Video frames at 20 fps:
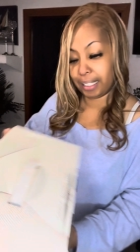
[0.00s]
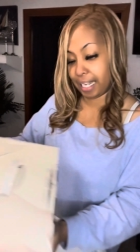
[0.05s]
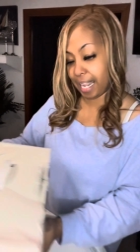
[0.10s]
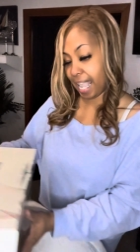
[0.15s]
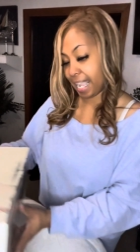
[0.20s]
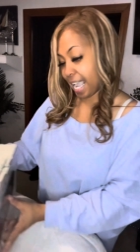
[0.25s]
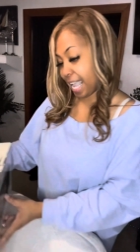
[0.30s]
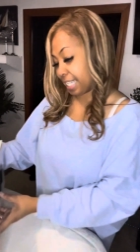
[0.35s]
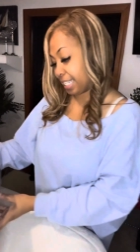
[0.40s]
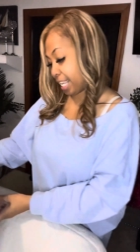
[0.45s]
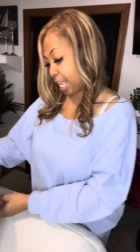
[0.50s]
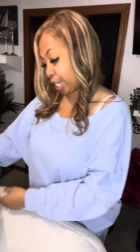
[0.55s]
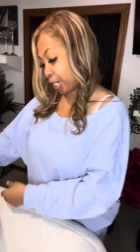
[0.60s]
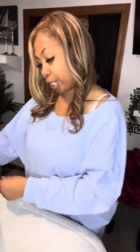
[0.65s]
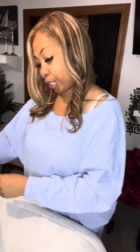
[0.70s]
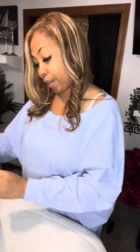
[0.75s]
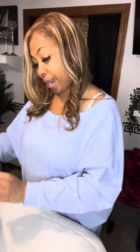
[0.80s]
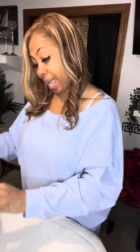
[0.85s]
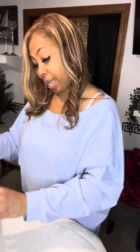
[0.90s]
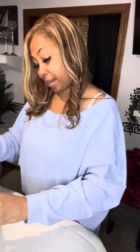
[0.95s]
I gotta take
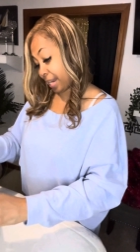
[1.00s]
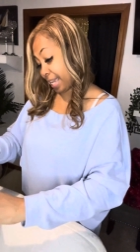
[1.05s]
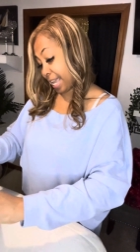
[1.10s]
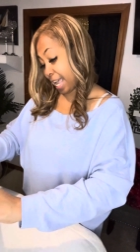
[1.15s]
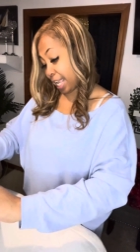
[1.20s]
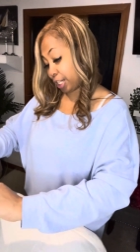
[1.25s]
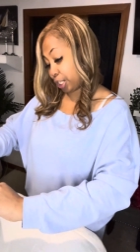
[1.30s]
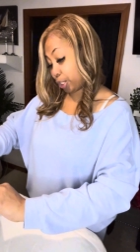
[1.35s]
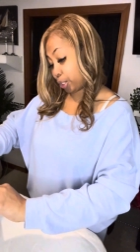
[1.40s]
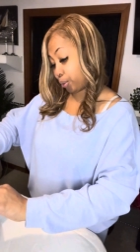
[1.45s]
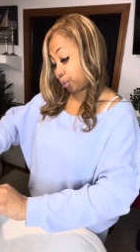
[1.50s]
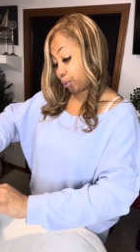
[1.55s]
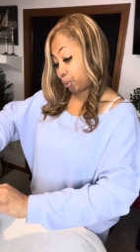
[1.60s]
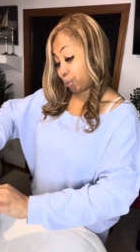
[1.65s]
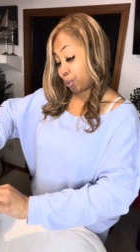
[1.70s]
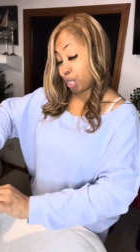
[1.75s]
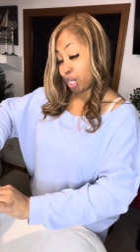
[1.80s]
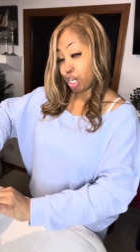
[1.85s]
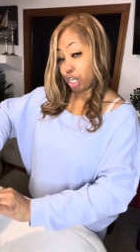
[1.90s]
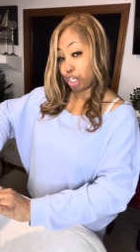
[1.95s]
her out. I gotta show
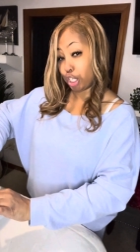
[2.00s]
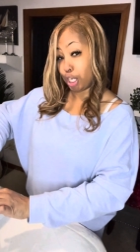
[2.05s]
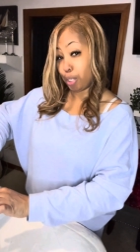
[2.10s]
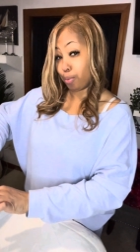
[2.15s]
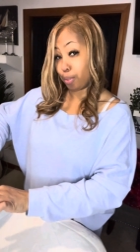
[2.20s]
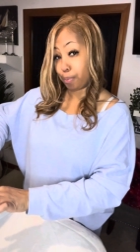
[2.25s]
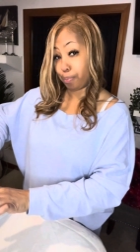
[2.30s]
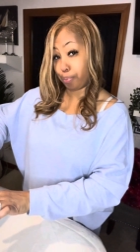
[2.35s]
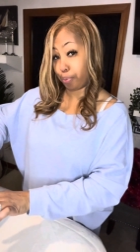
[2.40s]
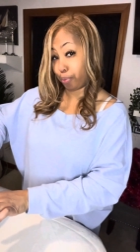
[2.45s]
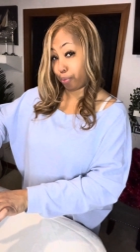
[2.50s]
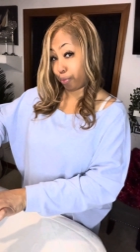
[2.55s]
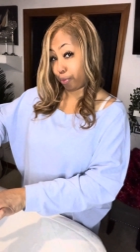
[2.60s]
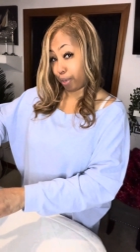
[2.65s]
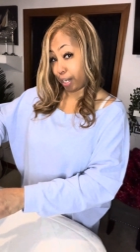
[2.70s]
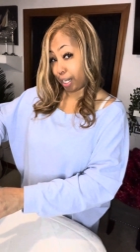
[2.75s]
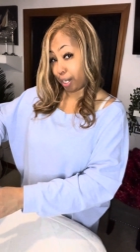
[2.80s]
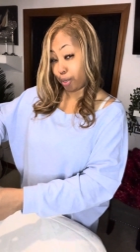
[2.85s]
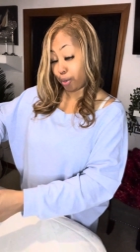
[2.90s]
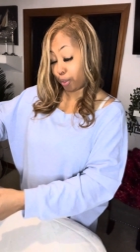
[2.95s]
you. She was
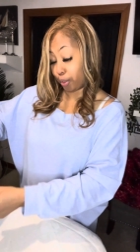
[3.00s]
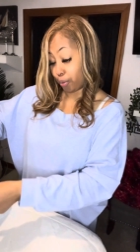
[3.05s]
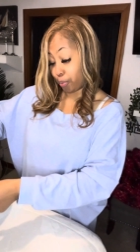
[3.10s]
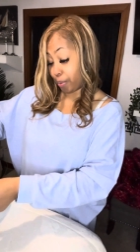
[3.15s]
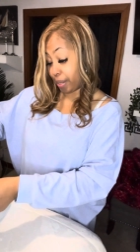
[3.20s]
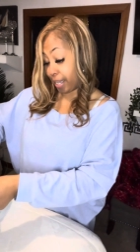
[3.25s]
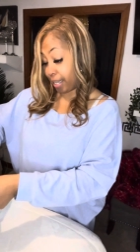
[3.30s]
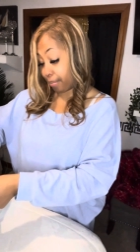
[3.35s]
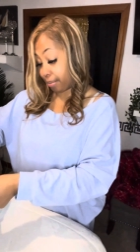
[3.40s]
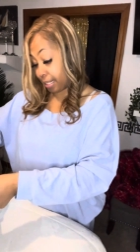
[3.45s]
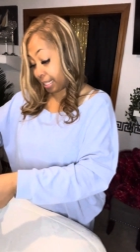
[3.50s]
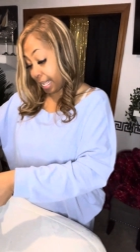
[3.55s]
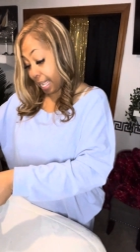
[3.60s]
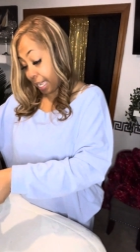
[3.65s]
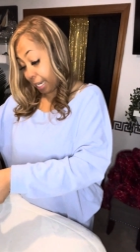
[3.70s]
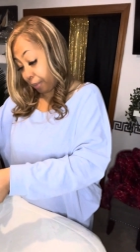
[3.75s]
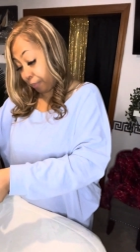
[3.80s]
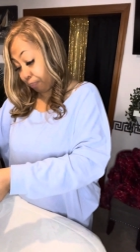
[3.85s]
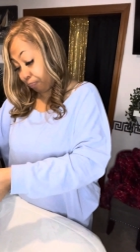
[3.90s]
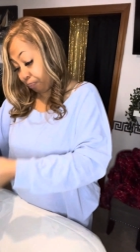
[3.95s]
pretty on the
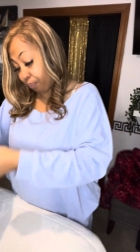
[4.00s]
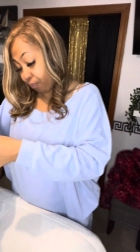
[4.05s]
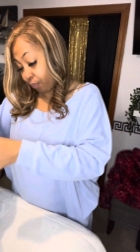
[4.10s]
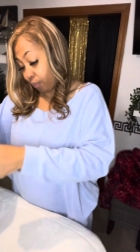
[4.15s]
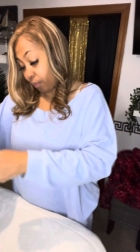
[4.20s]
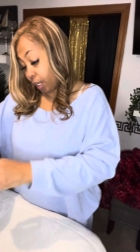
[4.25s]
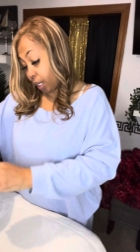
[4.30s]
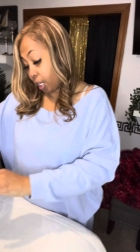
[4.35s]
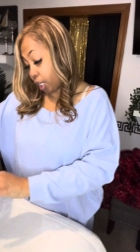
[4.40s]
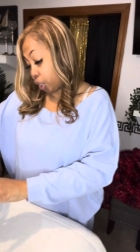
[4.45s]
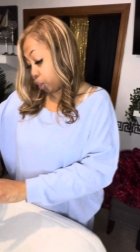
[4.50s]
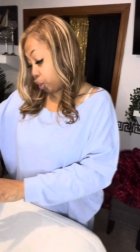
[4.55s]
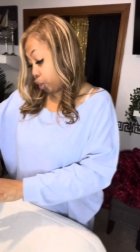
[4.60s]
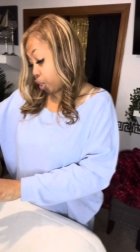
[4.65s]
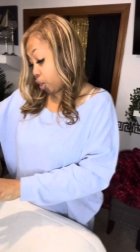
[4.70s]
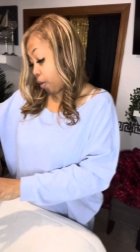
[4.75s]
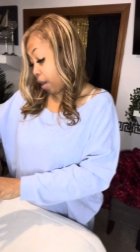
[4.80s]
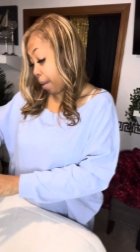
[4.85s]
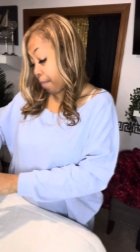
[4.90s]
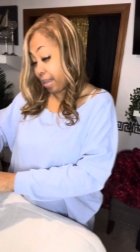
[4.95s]
website. Cause you
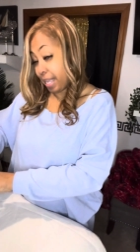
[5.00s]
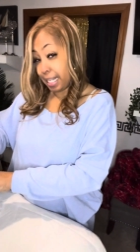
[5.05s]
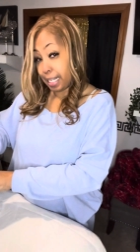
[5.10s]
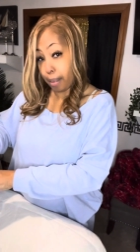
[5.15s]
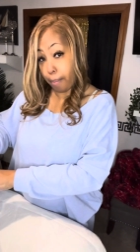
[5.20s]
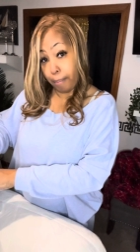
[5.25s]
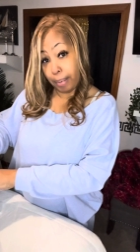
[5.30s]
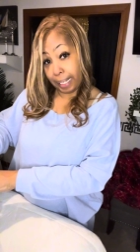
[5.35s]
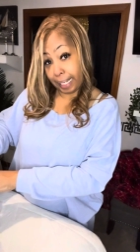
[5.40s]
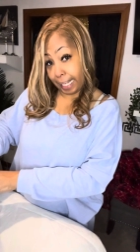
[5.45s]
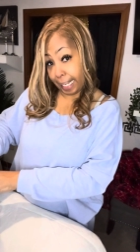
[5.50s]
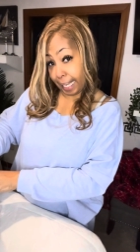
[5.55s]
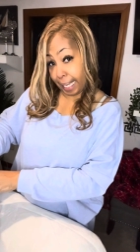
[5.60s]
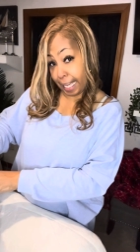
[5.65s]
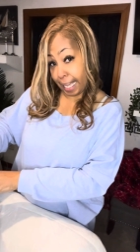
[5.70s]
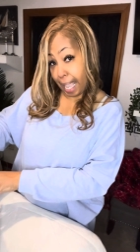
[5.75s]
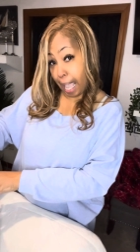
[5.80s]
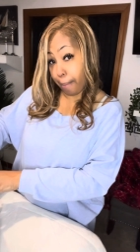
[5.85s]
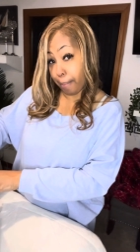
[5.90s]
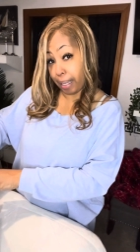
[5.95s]
know I'm into
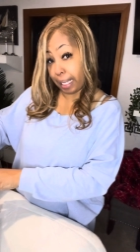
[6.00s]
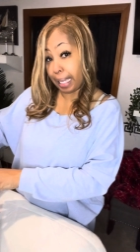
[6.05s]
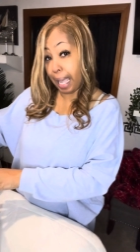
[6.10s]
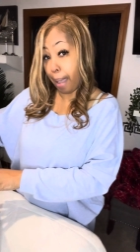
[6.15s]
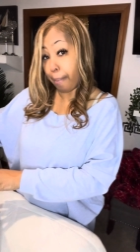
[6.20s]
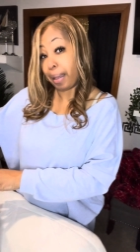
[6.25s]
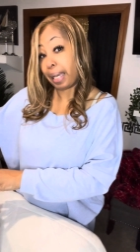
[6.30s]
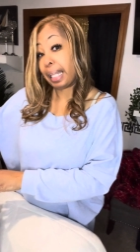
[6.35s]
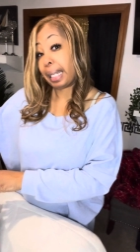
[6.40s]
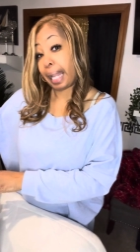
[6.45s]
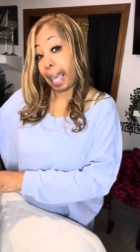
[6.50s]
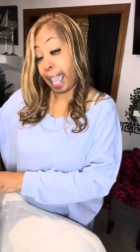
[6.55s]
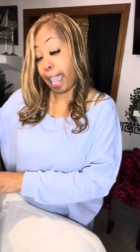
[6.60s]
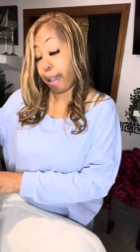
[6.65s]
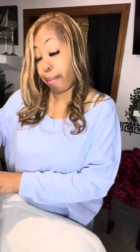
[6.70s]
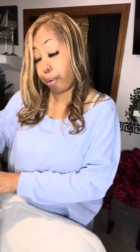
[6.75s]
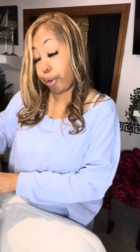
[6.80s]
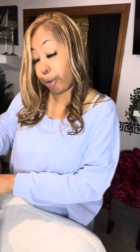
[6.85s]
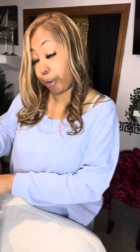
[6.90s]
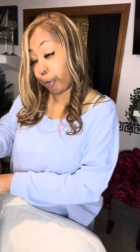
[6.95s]
bling. I'm a I'm a
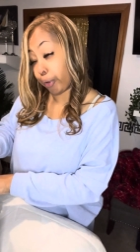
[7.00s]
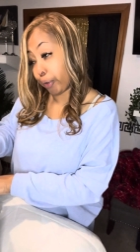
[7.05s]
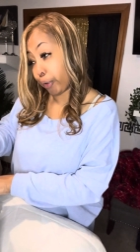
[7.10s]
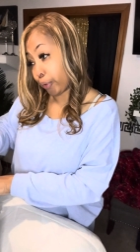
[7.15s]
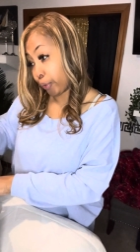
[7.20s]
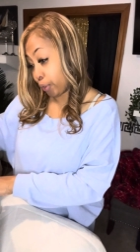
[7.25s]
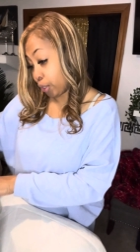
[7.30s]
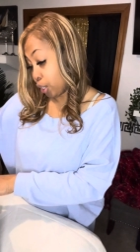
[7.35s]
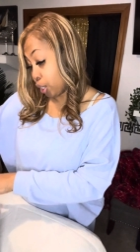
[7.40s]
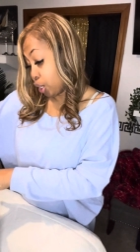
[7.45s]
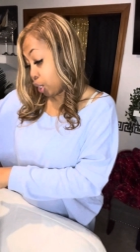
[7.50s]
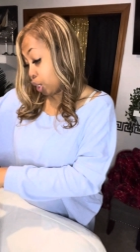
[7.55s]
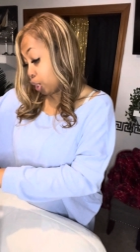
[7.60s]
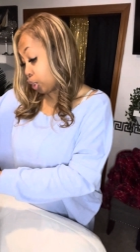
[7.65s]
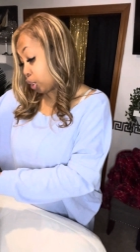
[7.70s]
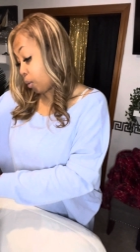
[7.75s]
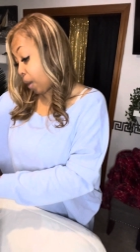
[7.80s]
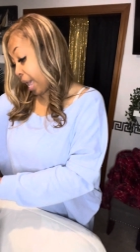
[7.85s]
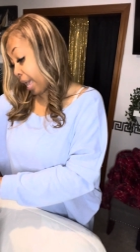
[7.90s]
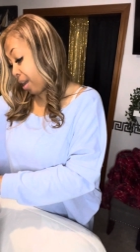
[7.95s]
glam girl.
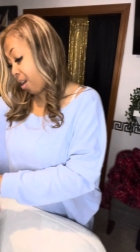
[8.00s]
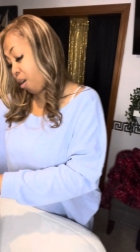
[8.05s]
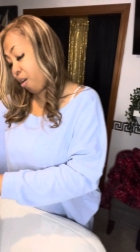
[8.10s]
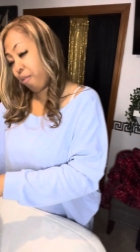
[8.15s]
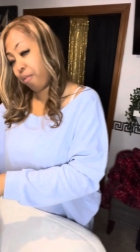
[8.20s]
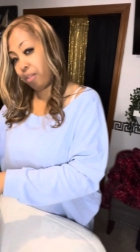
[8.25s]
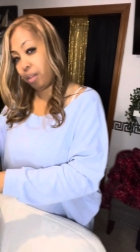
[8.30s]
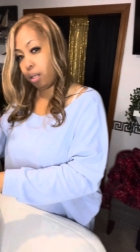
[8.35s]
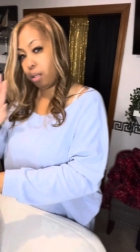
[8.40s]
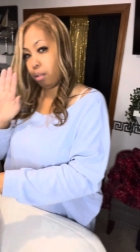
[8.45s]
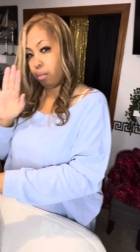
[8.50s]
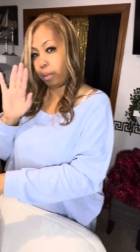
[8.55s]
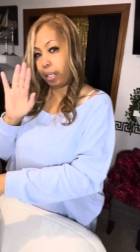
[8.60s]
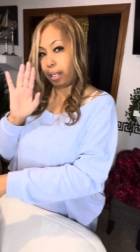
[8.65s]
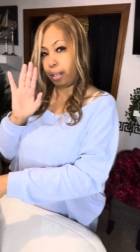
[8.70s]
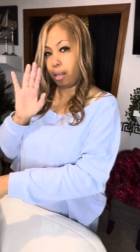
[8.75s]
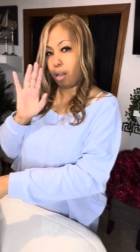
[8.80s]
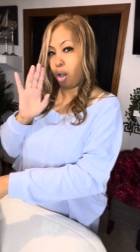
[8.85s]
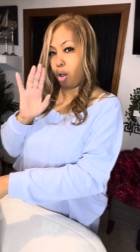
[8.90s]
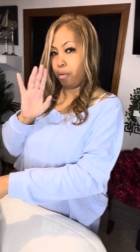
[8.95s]
So I hope
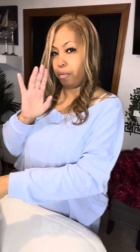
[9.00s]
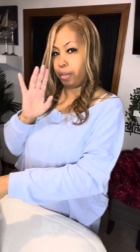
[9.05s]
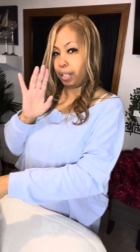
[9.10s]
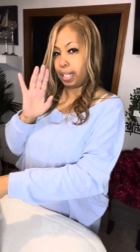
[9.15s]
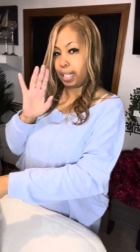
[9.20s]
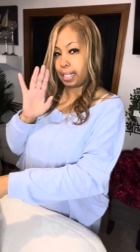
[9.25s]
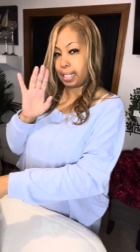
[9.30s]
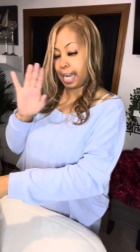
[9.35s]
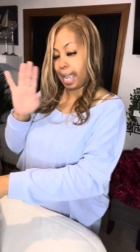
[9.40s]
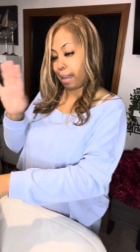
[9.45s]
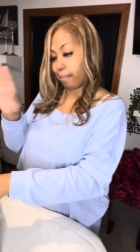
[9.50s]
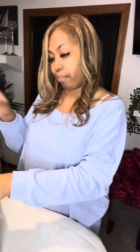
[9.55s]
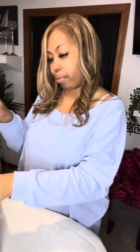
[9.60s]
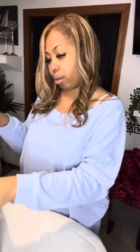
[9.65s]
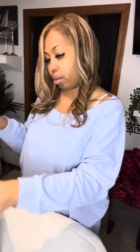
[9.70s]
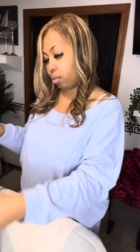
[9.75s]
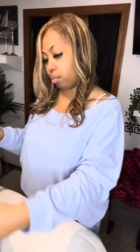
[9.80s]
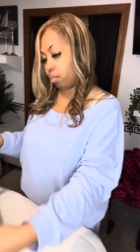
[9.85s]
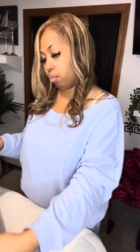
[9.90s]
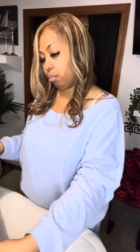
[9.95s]
wait, hopefully it's not
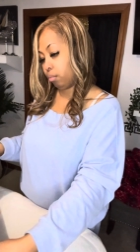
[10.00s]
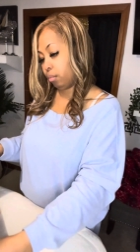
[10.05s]
broke.